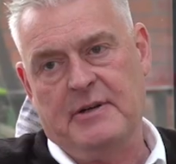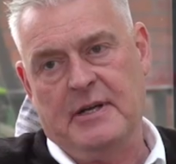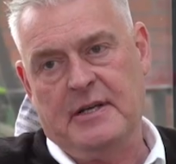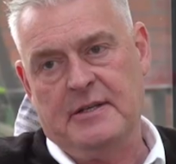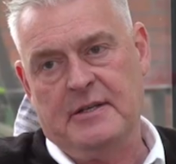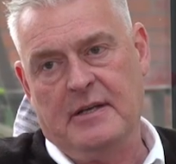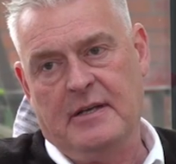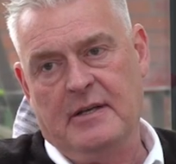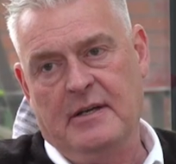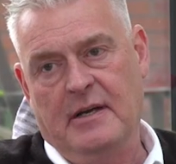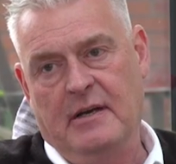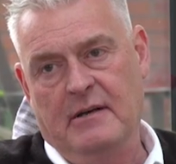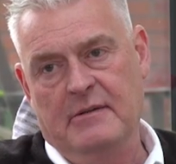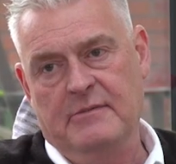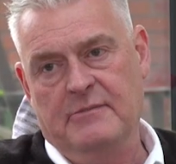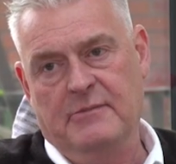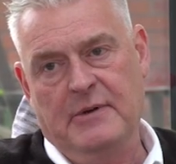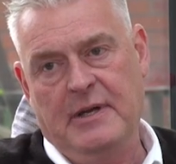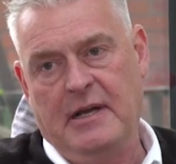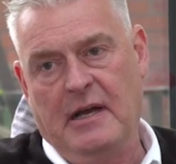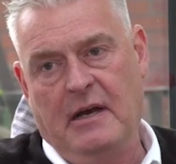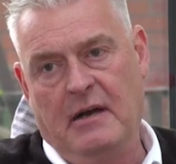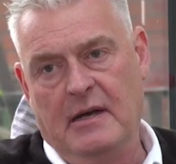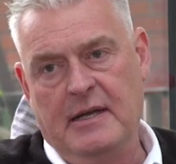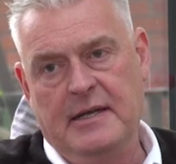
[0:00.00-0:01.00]
around here.
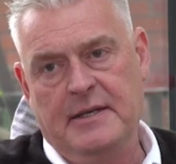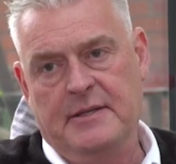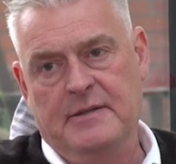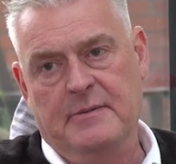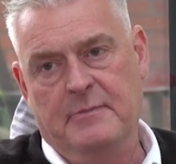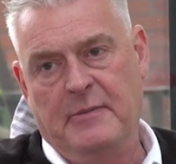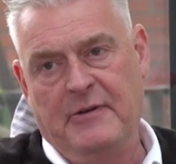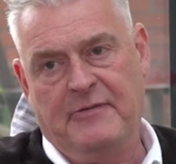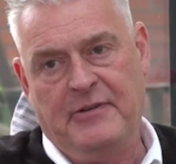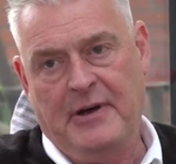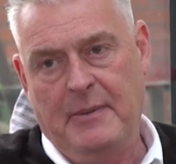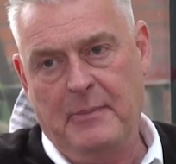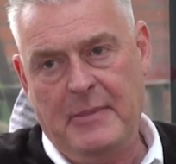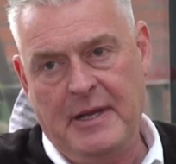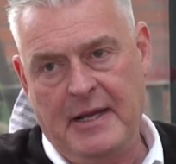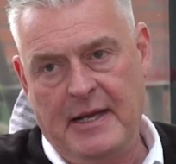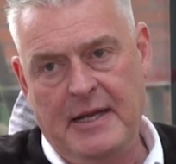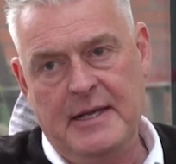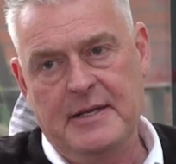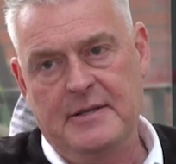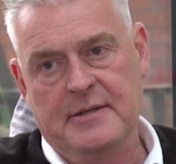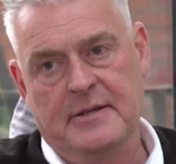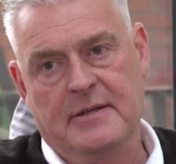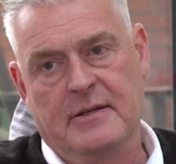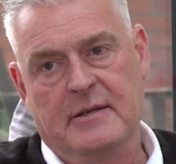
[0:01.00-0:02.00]
My family
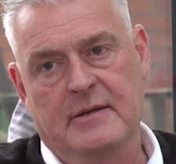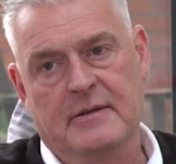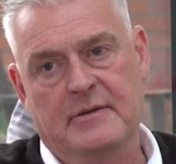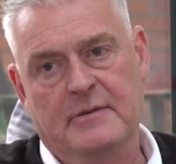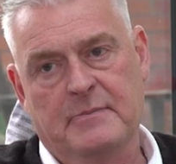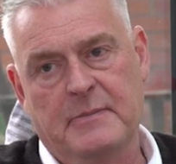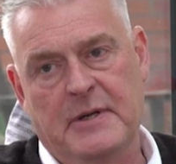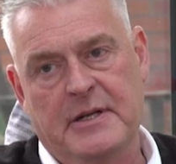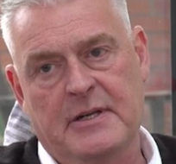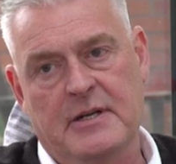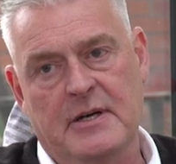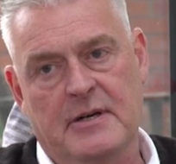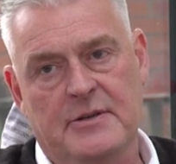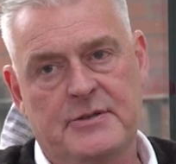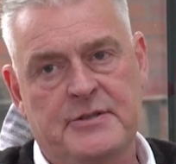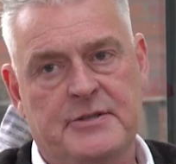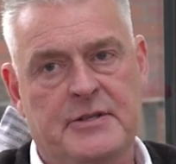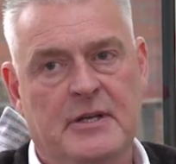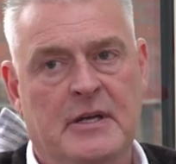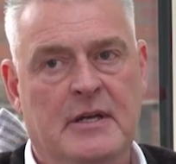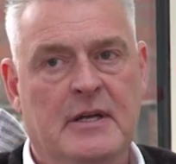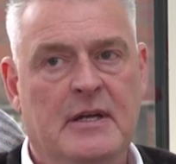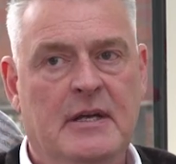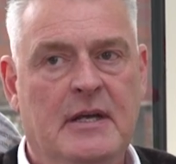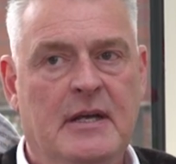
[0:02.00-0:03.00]
hated her
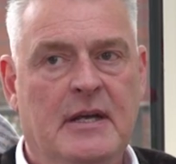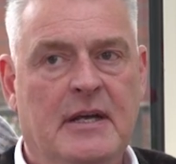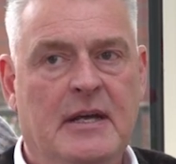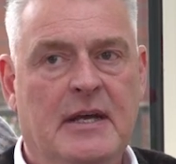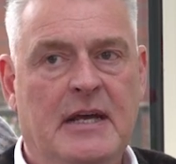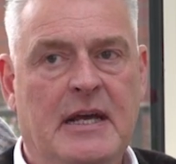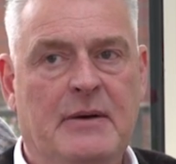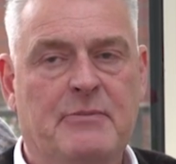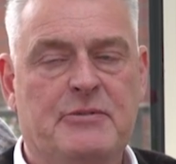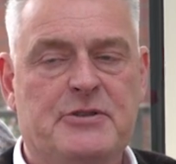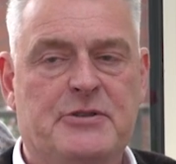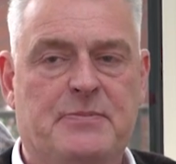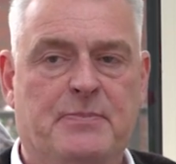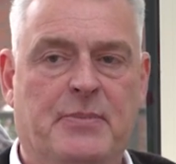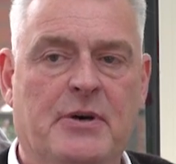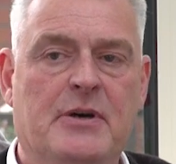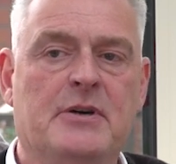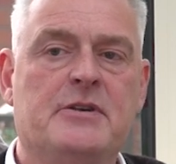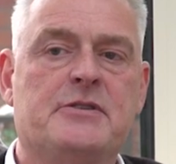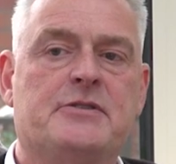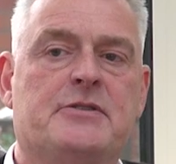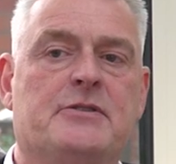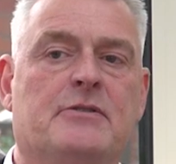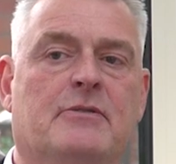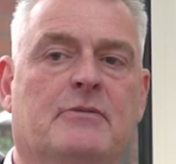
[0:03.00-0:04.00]
because it was
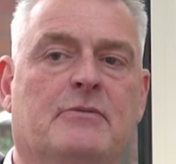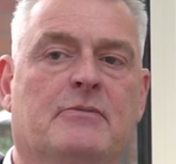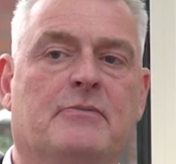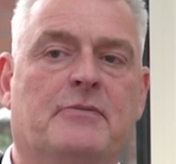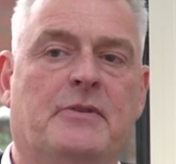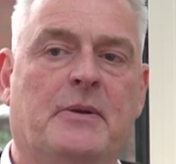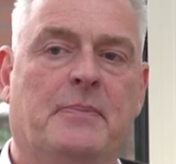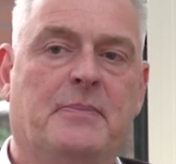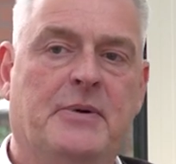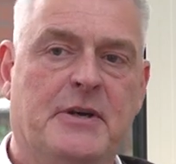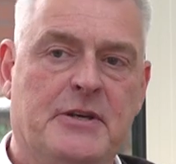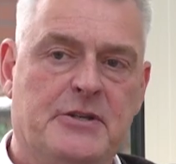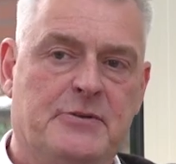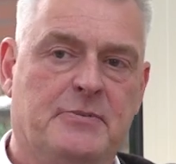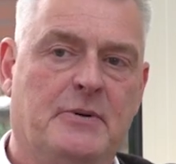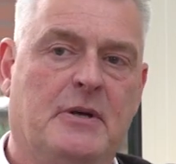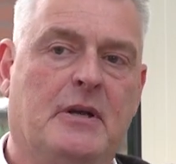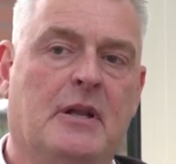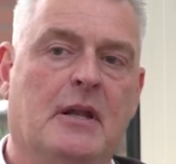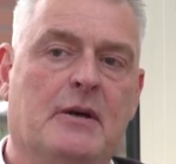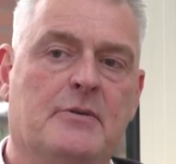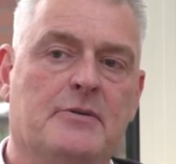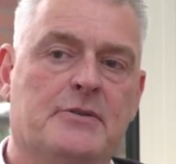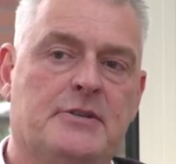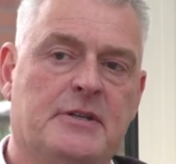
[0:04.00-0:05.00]
personal. The pits were
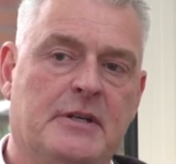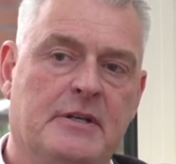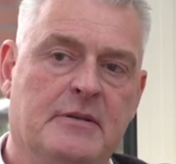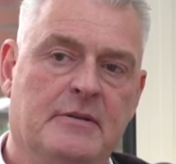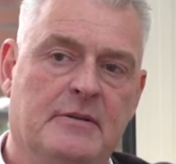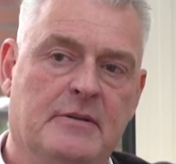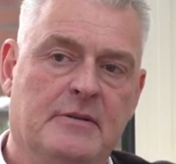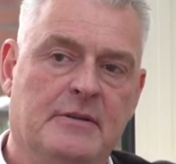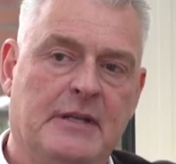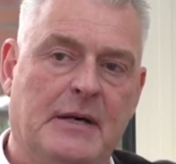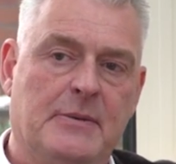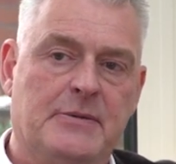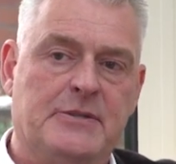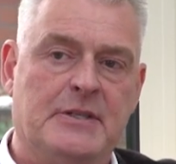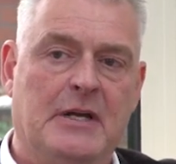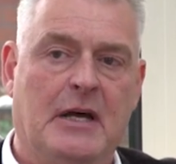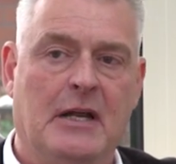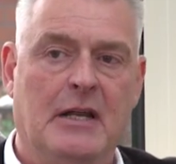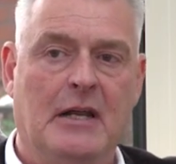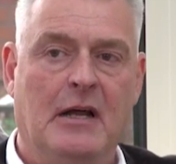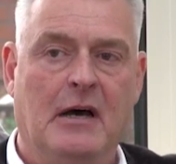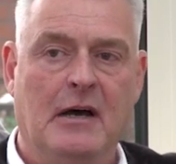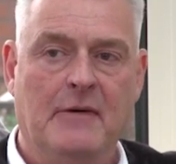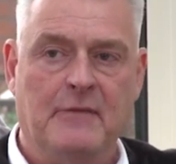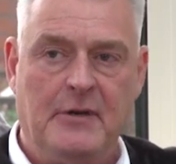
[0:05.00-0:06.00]
closing. That was our
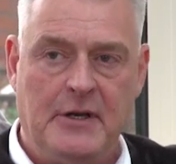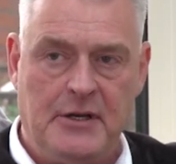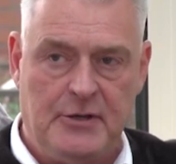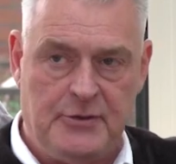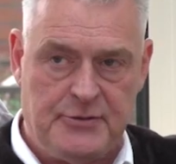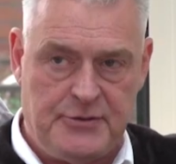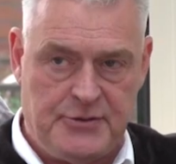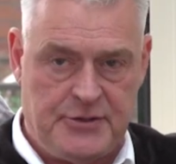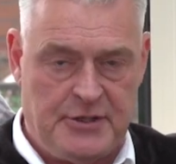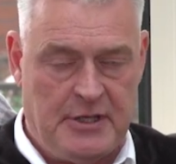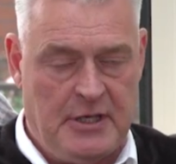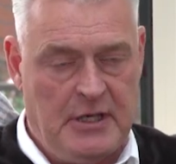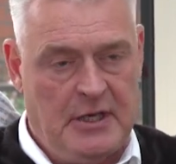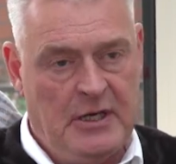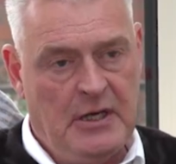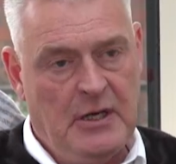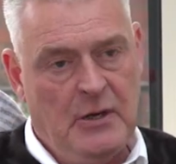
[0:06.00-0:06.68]
livelihoods.